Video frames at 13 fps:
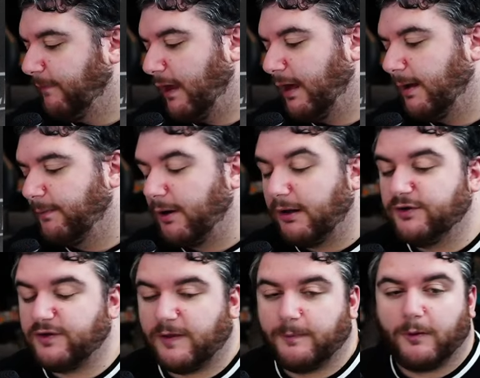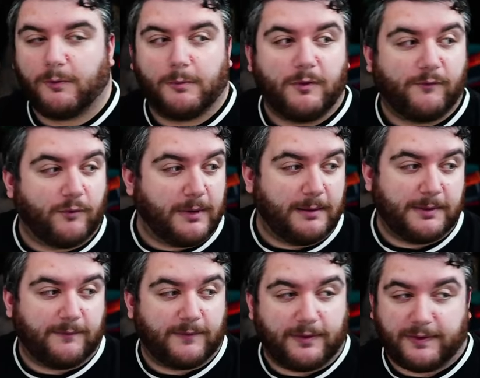Probably just more removal,
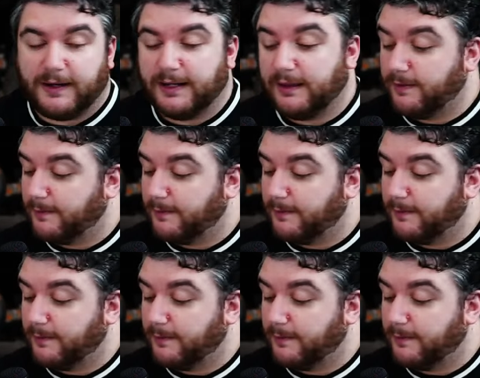maybe even siding in some